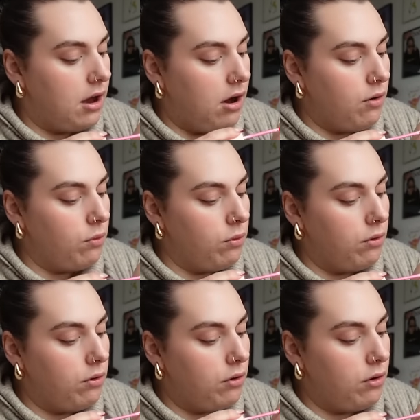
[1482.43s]
Oh.
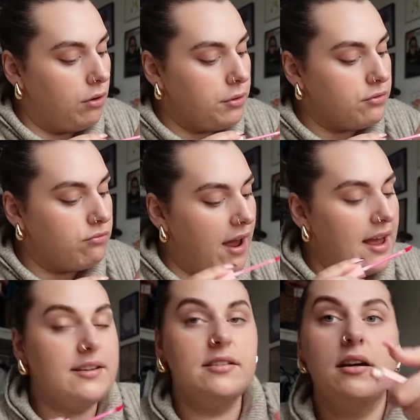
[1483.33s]
It's
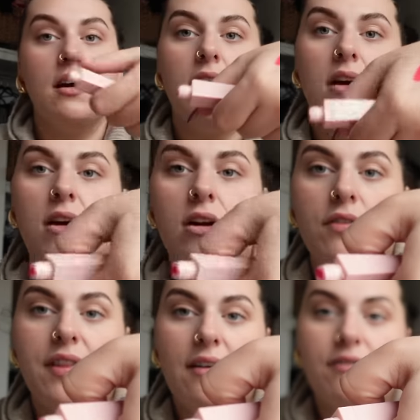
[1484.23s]
red.
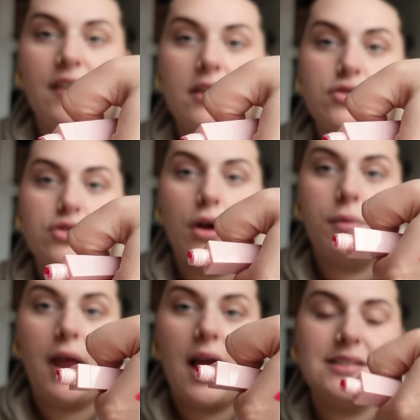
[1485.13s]
God, that feels so
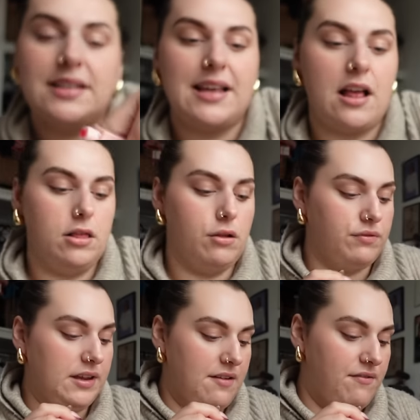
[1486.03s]
nice. It's like
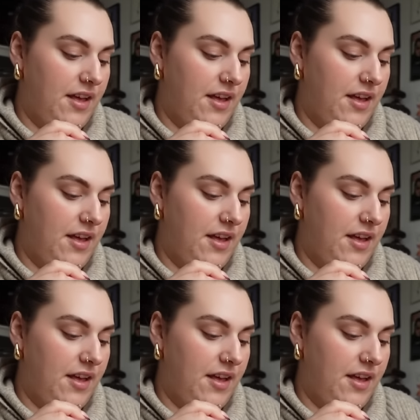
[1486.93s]
lovely and